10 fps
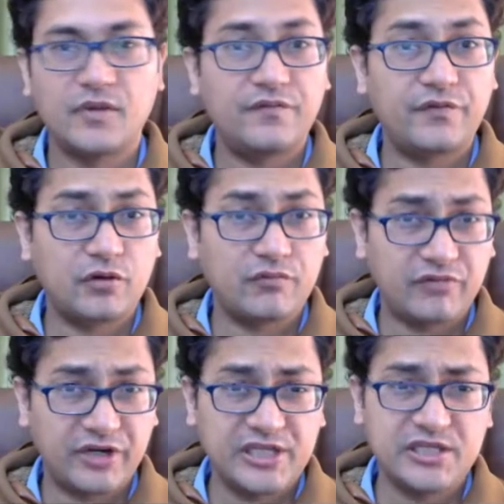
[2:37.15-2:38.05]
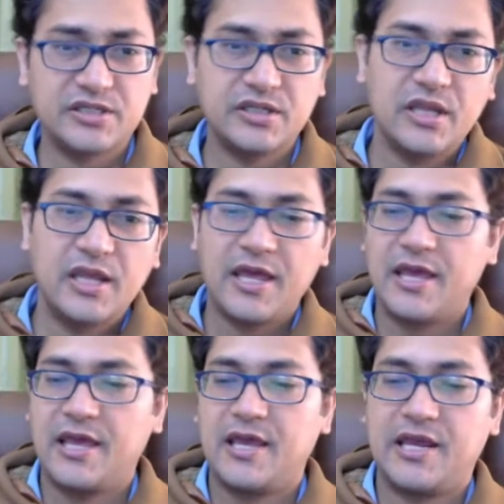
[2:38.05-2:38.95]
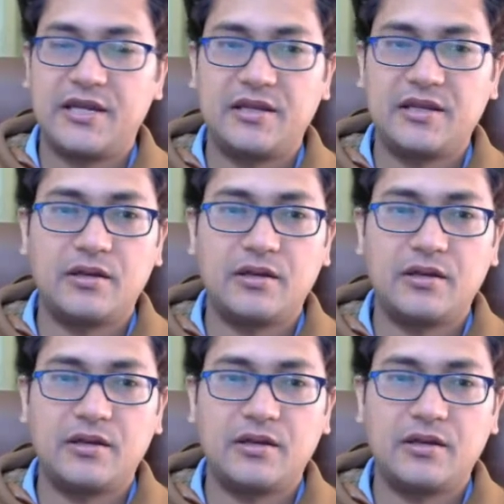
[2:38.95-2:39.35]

from white, and